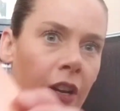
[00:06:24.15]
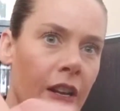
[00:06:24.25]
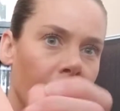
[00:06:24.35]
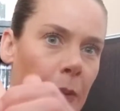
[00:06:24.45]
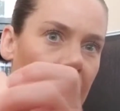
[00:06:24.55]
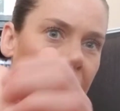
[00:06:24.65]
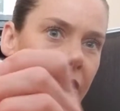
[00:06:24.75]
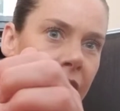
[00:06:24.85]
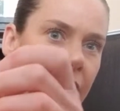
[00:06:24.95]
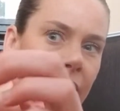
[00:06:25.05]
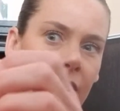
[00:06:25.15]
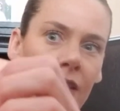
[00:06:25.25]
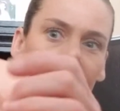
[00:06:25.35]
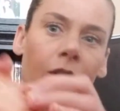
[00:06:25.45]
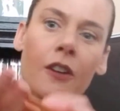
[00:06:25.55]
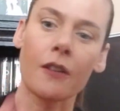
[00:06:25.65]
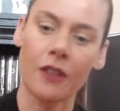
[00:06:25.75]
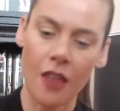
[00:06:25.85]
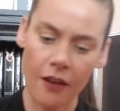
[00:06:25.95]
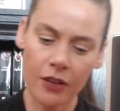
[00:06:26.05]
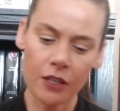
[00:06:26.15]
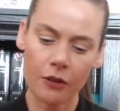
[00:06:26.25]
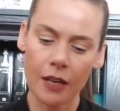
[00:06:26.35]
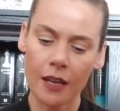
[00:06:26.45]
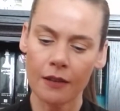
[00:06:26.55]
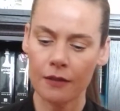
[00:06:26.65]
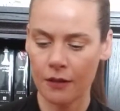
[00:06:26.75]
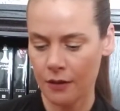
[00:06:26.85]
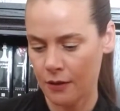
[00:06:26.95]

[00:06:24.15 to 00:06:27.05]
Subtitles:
nice packaging, very heavy duty.